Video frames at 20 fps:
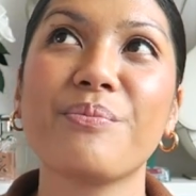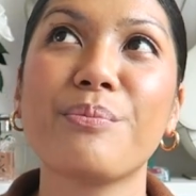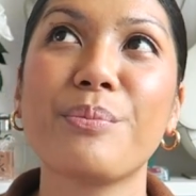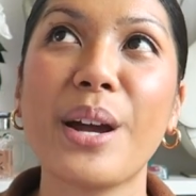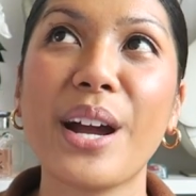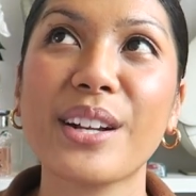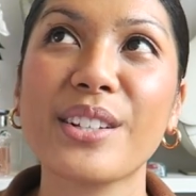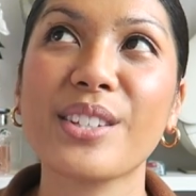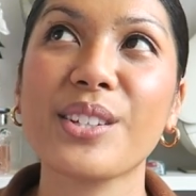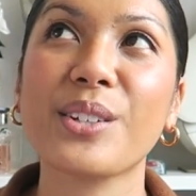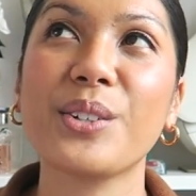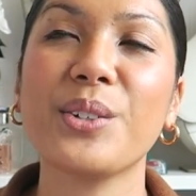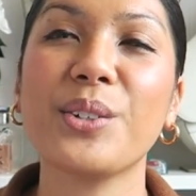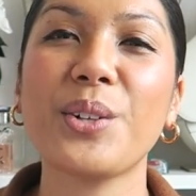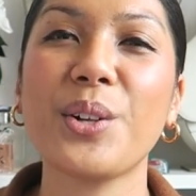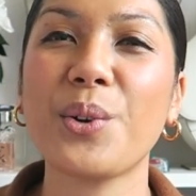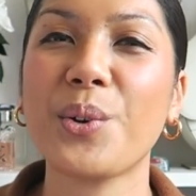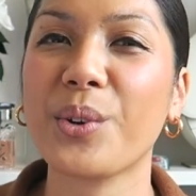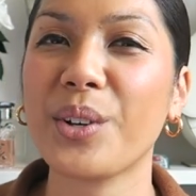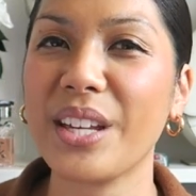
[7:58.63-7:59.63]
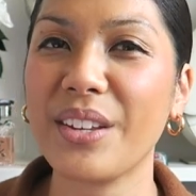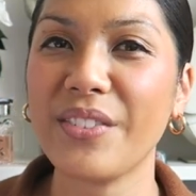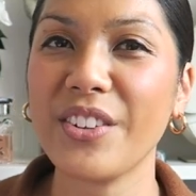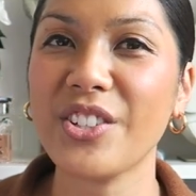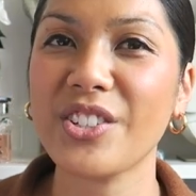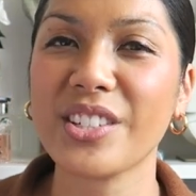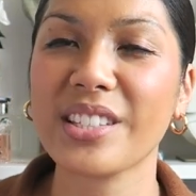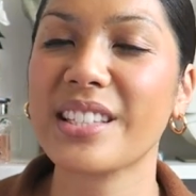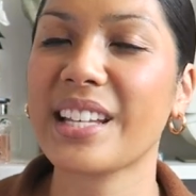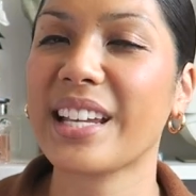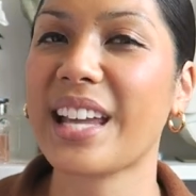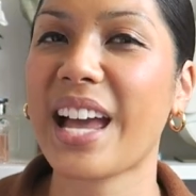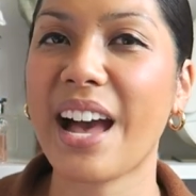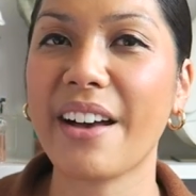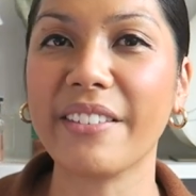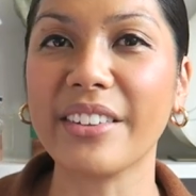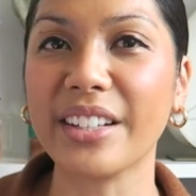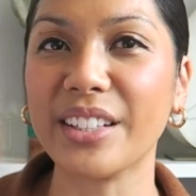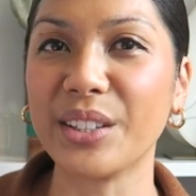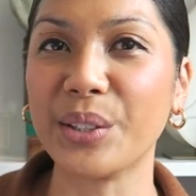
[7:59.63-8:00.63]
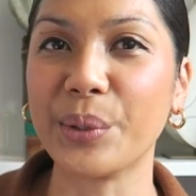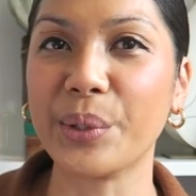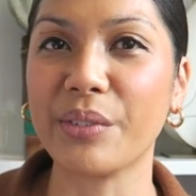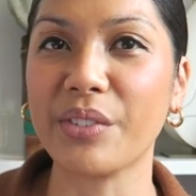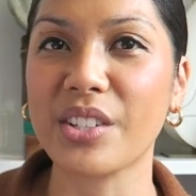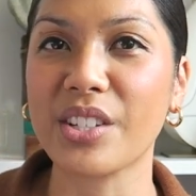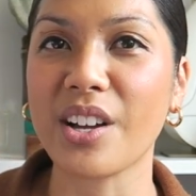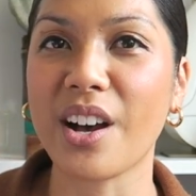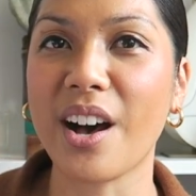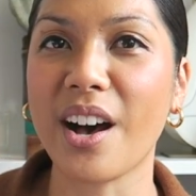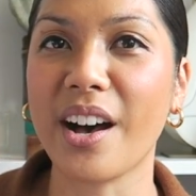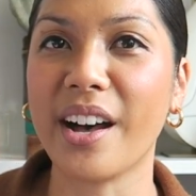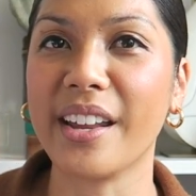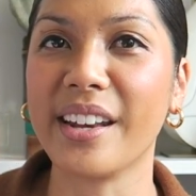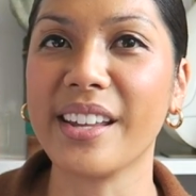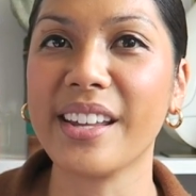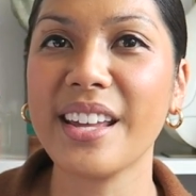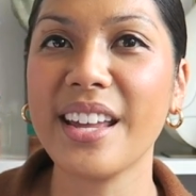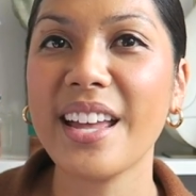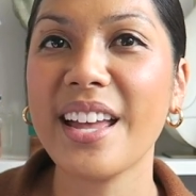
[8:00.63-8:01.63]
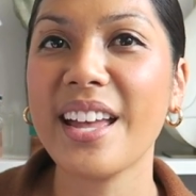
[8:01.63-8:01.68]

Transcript: practical or even just like having a Louis Vuitton